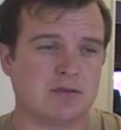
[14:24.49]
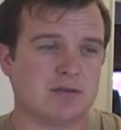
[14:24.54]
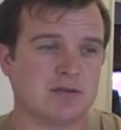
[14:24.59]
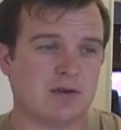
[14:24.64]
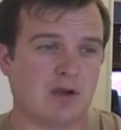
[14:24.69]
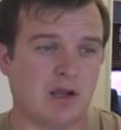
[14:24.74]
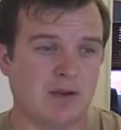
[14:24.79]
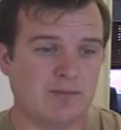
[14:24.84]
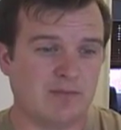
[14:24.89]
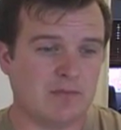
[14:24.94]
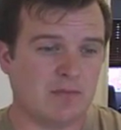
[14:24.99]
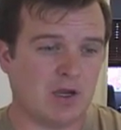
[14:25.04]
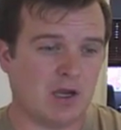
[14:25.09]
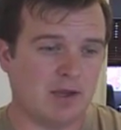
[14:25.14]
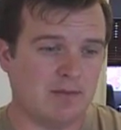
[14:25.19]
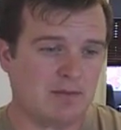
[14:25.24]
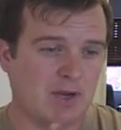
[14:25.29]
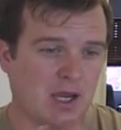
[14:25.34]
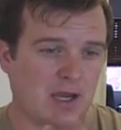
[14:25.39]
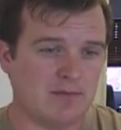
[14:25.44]
So
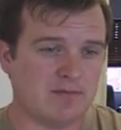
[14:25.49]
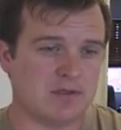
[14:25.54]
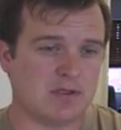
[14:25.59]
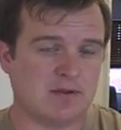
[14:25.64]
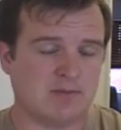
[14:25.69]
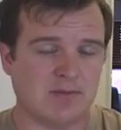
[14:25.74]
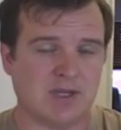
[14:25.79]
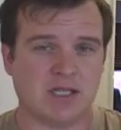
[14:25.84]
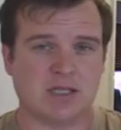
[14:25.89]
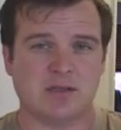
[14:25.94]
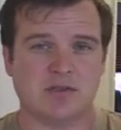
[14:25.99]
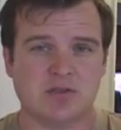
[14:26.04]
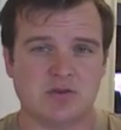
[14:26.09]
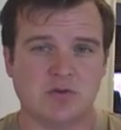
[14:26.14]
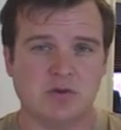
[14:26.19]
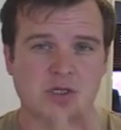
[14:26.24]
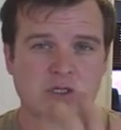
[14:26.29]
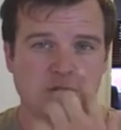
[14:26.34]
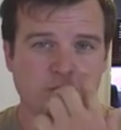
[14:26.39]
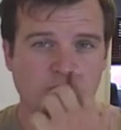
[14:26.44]
I'm having to make the
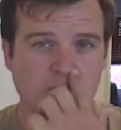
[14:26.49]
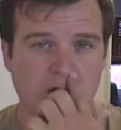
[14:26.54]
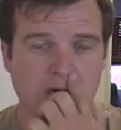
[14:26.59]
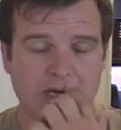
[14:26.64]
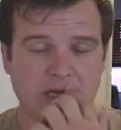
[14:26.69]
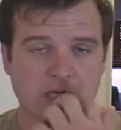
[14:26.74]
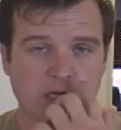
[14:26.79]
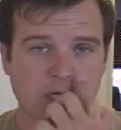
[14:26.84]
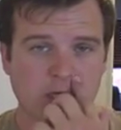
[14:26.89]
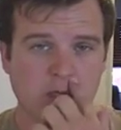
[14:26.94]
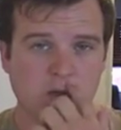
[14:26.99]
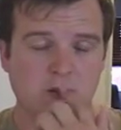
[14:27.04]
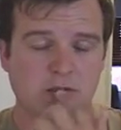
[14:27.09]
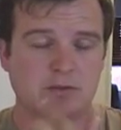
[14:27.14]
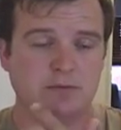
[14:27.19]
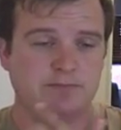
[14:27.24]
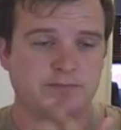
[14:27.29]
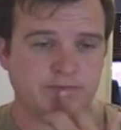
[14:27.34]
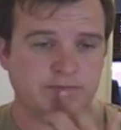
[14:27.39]
choice where I go